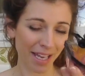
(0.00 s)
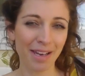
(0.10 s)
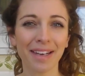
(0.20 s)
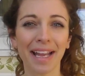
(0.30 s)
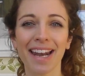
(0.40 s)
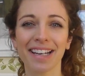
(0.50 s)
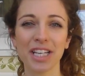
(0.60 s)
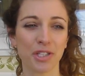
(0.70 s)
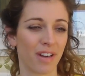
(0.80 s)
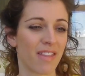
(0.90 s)
It looked like it had
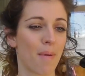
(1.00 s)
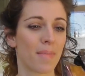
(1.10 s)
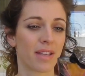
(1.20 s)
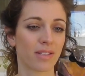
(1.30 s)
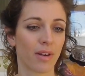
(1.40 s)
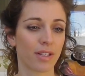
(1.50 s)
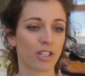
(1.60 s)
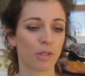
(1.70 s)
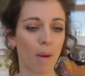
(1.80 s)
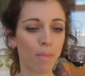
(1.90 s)
glitter in it then, but it's not. It's
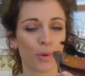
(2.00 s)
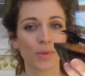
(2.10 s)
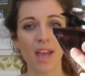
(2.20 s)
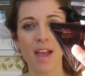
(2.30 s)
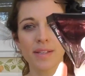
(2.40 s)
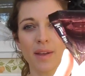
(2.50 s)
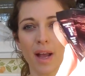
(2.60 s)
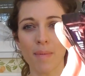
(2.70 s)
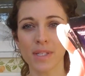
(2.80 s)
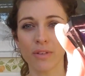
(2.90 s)
just bubbles. So
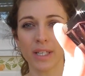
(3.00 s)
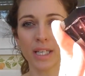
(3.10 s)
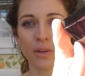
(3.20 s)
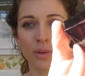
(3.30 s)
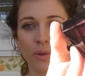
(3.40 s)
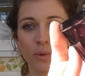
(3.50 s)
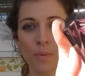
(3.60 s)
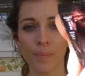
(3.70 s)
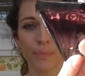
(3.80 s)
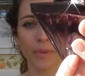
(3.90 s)
it comes in a really
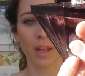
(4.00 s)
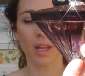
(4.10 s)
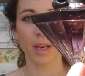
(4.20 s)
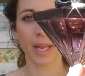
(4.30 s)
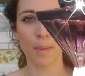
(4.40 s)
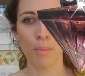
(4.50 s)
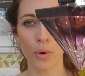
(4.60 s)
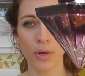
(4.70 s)
cool, like,